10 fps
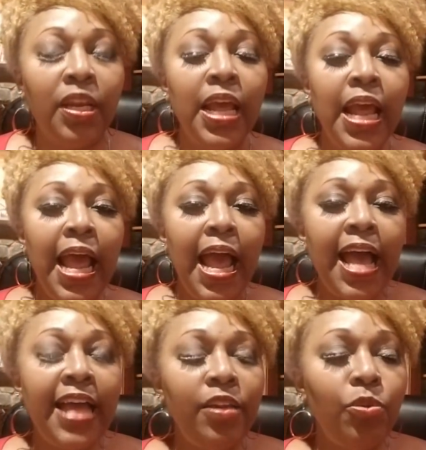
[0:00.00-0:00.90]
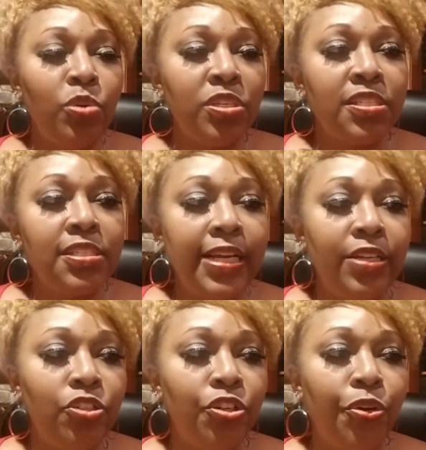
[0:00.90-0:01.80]
was able to release
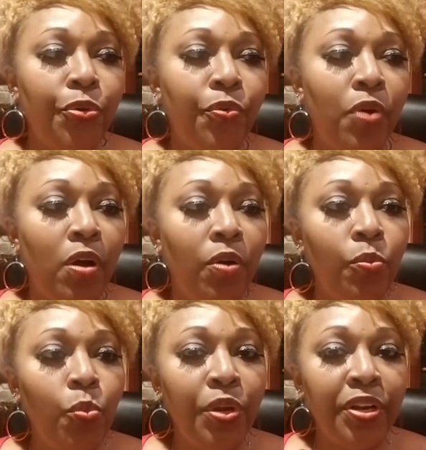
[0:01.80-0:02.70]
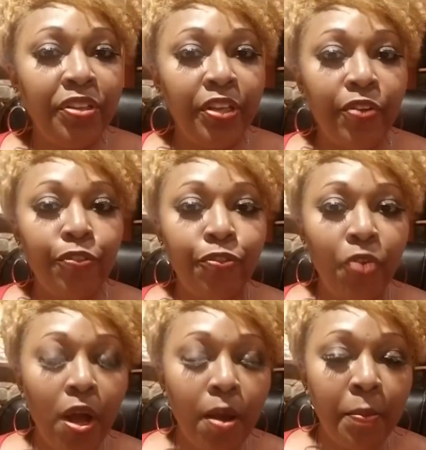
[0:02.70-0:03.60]
something that had been
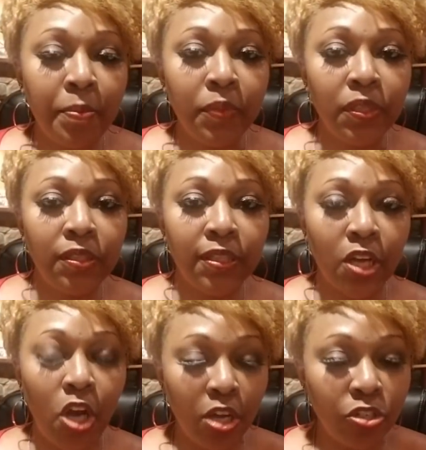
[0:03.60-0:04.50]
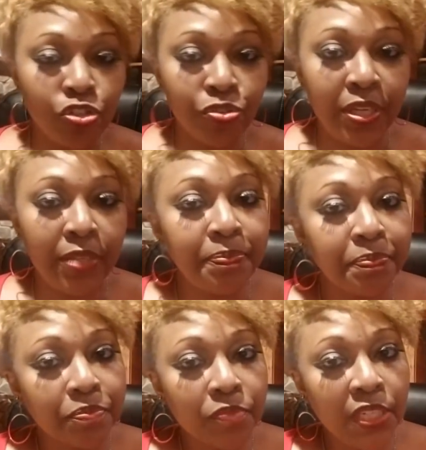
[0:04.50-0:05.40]
within me for so long.
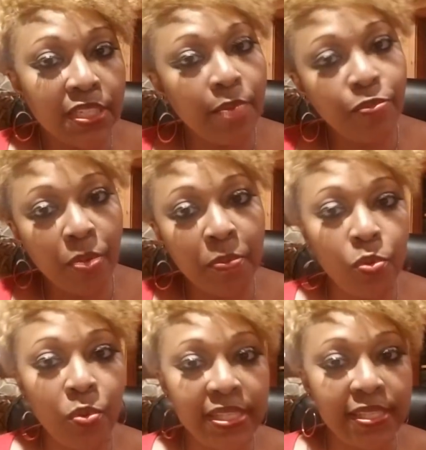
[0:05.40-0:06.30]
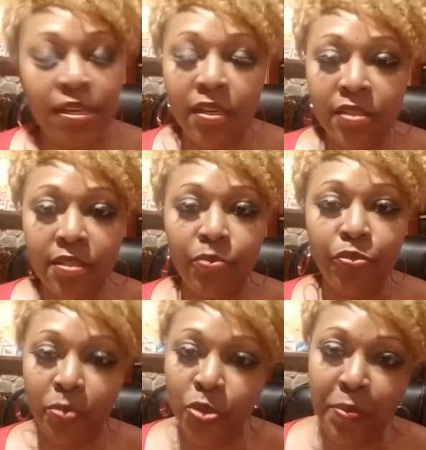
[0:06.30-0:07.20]
And it's the
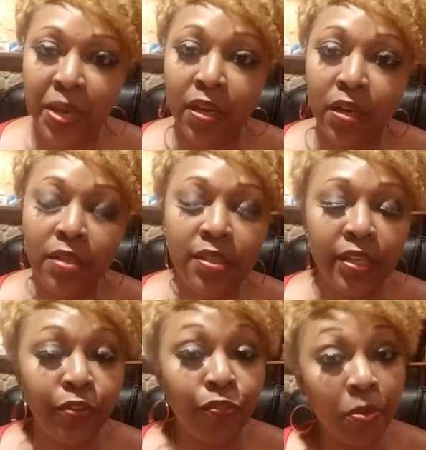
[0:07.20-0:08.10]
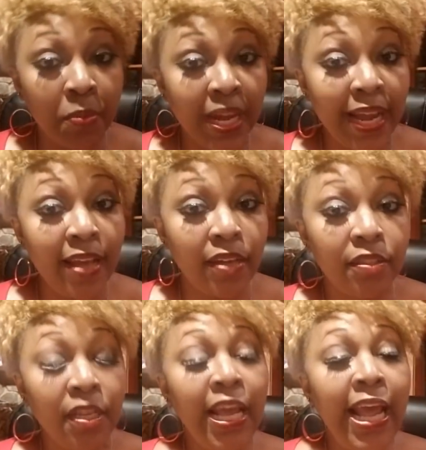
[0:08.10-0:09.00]
blocks that we have,
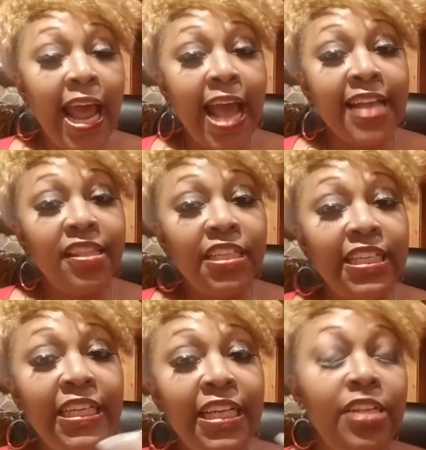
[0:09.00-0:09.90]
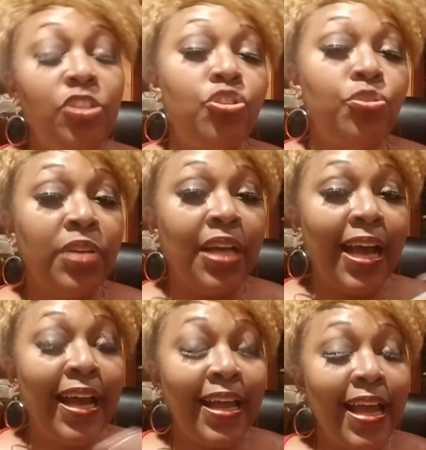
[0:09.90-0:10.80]
you know, when it comes to
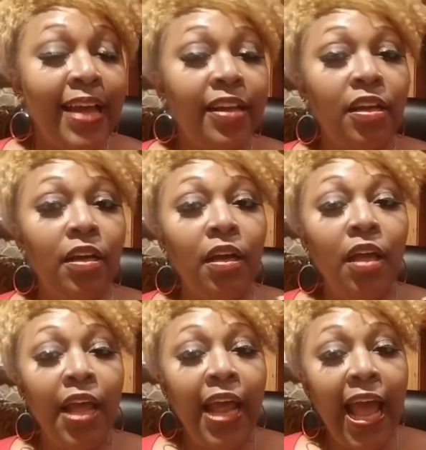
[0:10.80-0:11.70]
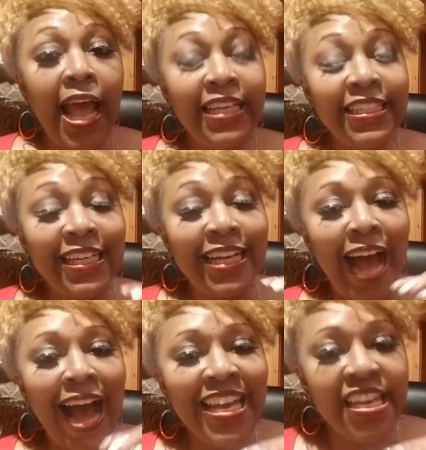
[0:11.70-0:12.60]
love. And sometimes we
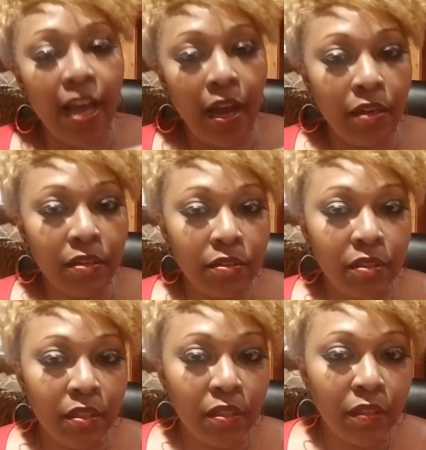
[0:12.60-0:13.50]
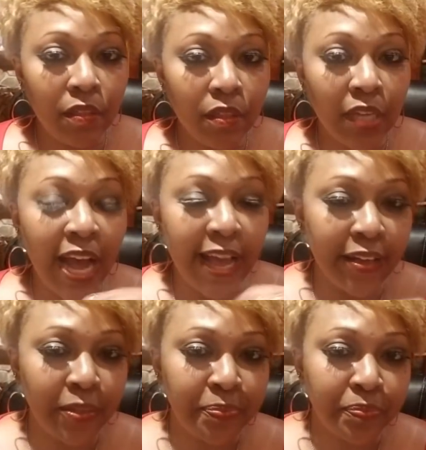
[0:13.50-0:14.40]
may think that, yeah, I miss her
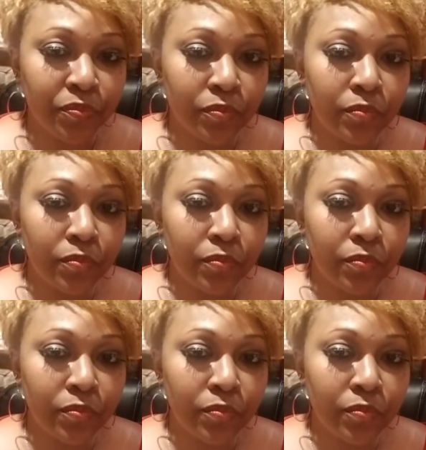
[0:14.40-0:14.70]
too.